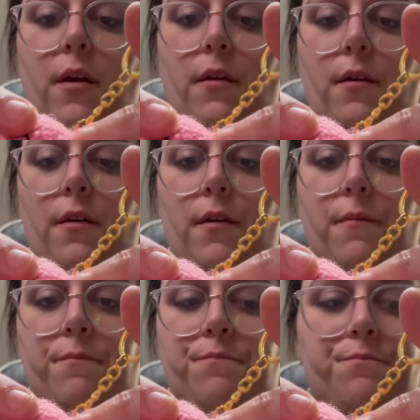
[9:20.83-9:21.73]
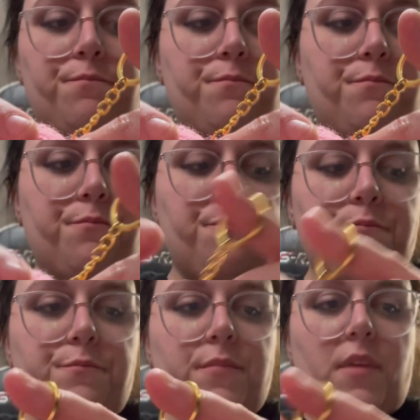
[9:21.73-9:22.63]
I
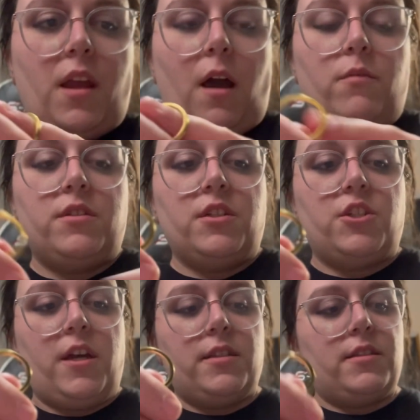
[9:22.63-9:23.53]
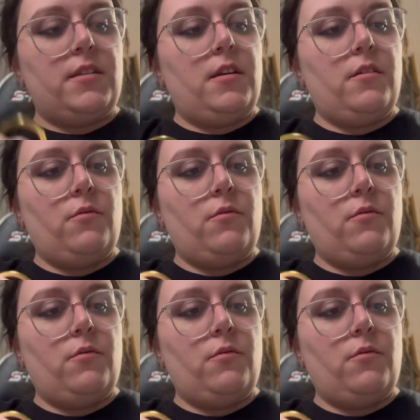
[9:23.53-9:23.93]
would suggest